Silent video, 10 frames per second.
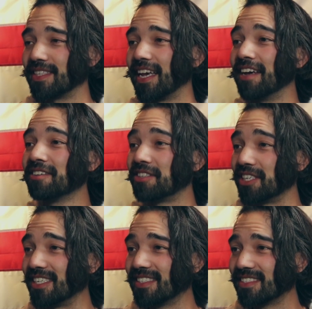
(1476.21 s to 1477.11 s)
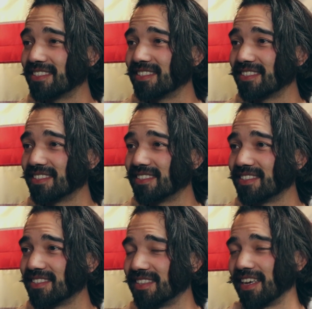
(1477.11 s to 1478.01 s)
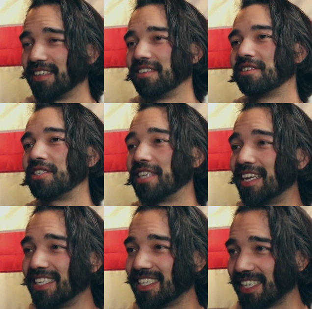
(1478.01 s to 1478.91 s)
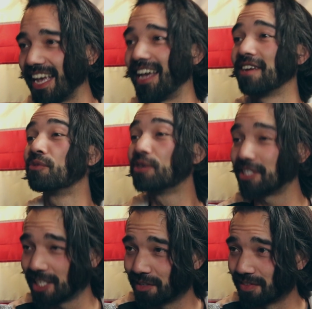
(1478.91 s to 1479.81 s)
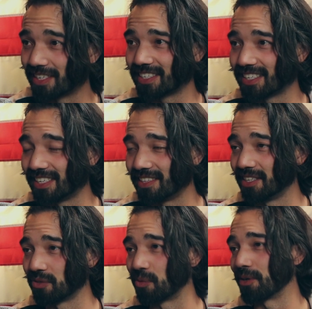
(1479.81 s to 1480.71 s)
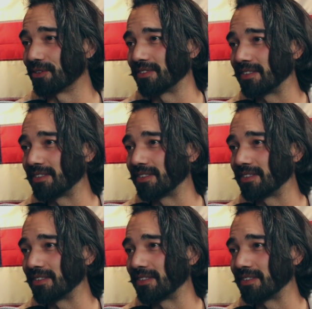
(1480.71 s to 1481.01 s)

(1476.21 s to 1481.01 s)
the energy that you're sending and receiving in this world.